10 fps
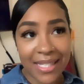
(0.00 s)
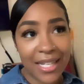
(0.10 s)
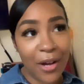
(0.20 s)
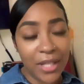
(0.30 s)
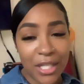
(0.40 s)
the
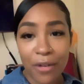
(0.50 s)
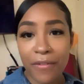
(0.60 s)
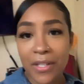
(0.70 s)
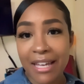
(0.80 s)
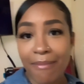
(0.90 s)
only two
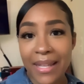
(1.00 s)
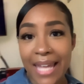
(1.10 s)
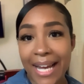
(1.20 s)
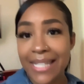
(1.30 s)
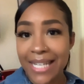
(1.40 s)
foods I've been
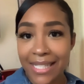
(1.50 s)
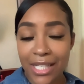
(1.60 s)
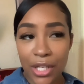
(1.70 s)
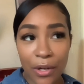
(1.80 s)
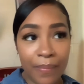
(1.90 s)
like
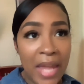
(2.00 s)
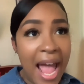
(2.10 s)
addicted to